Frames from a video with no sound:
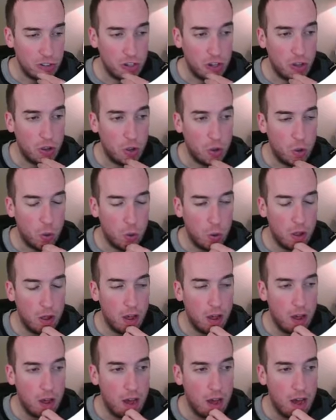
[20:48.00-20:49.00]

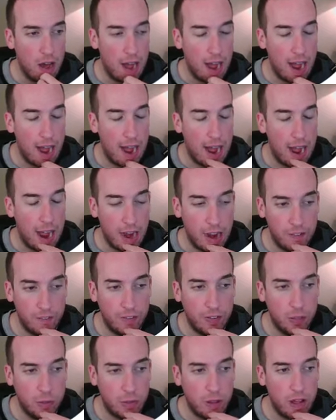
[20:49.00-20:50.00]
So I
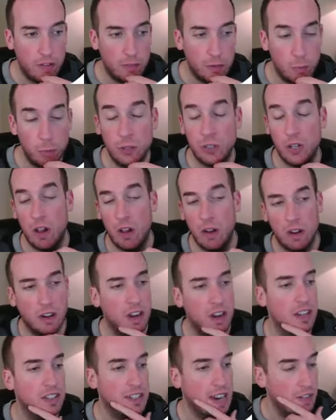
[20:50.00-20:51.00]
feel comfortable
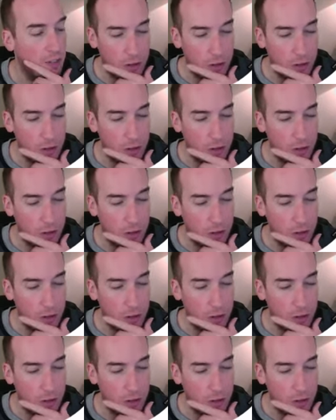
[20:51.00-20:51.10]
dollar cost